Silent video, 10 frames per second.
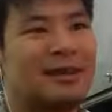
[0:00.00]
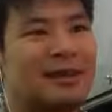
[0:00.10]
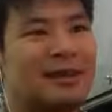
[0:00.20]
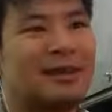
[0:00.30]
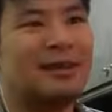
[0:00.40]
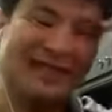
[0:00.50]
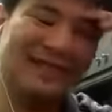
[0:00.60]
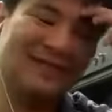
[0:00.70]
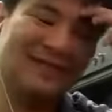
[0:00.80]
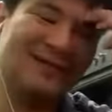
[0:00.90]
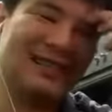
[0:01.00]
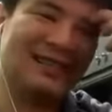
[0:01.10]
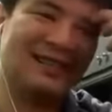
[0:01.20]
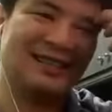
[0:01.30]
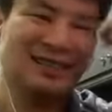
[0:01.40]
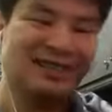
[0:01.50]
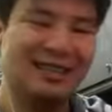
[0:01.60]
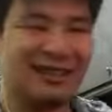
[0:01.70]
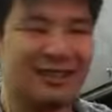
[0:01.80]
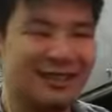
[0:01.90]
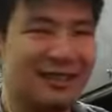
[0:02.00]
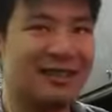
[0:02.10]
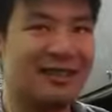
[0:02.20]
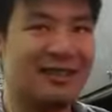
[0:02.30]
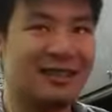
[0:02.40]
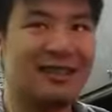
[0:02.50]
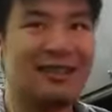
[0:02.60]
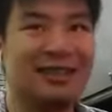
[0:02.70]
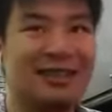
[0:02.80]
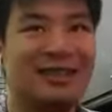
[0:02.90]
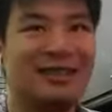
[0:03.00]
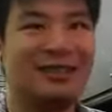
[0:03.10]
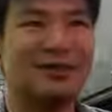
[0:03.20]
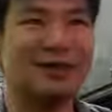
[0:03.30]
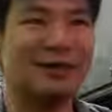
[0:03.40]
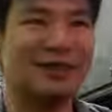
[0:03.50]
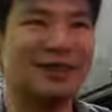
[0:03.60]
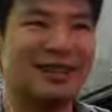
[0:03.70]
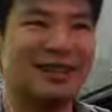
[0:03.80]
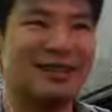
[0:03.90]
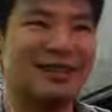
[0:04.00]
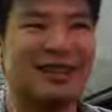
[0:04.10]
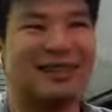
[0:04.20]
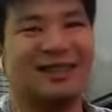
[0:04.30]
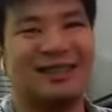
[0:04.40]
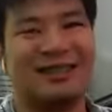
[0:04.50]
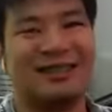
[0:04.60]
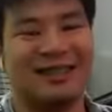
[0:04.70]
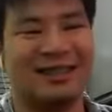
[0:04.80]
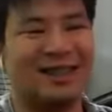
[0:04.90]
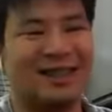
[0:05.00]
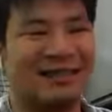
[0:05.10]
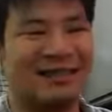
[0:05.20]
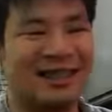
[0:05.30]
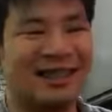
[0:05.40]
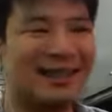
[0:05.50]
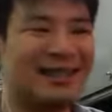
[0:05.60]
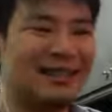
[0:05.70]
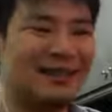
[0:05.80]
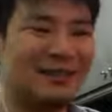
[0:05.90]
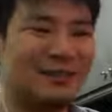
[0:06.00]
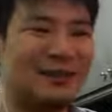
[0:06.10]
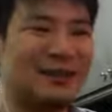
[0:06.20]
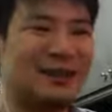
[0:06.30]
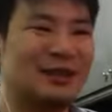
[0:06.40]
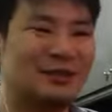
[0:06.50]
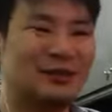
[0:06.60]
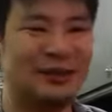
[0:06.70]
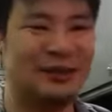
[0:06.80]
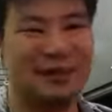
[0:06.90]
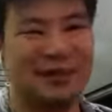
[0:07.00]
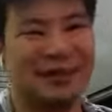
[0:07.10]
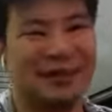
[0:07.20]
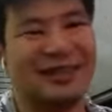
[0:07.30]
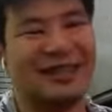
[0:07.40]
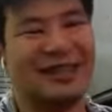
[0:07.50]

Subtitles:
would say that my journey into Clojure is like a slow descent into several rabbit holes.